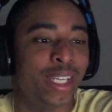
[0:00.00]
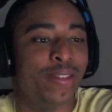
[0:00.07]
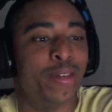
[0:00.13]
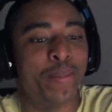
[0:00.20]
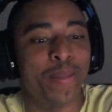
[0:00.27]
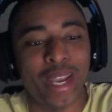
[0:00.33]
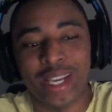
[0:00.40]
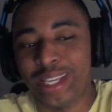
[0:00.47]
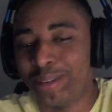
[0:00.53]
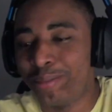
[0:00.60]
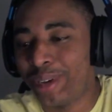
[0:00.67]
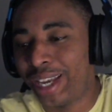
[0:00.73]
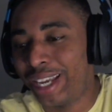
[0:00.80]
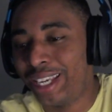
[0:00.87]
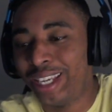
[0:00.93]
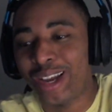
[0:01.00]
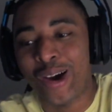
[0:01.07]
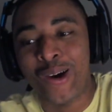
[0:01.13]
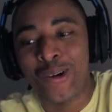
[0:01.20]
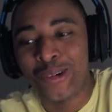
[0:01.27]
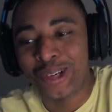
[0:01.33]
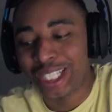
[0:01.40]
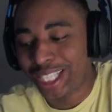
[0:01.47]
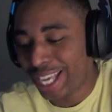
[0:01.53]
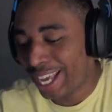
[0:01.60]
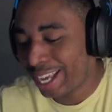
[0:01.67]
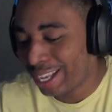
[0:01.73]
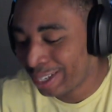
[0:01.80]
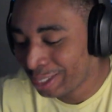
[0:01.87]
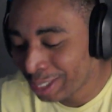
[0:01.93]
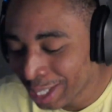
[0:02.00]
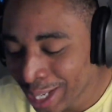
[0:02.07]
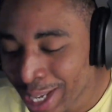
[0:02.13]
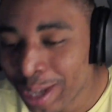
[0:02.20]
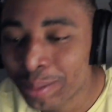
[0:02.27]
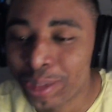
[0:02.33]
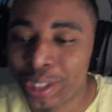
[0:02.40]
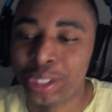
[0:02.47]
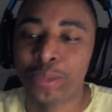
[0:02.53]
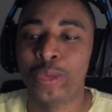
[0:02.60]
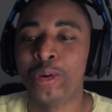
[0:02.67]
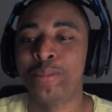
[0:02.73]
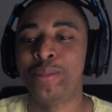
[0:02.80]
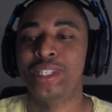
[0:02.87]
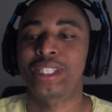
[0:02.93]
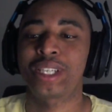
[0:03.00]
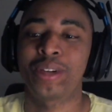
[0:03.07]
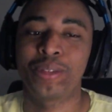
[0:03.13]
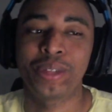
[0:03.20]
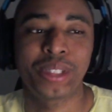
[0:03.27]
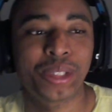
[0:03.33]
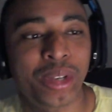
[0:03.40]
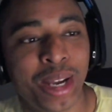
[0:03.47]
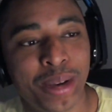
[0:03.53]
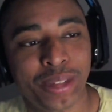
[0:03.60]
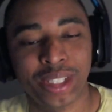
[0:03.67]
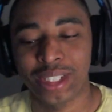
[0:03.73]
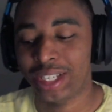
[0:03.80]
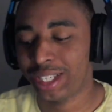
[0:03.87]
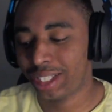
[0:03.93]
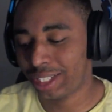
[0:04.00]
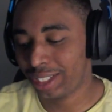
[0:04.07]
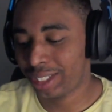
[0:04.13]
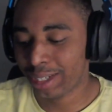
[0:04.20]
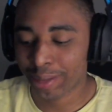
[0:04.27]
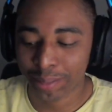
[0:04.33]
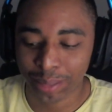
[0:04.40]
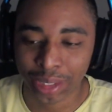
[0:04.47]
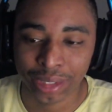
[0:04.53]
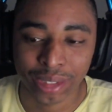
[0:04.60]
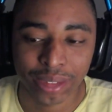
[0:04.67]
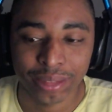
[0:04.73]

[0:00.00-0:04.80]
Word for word: even make it, man. He old as hell. This your boy Miss Conversation. Subscribe. See you guys next time. Peace.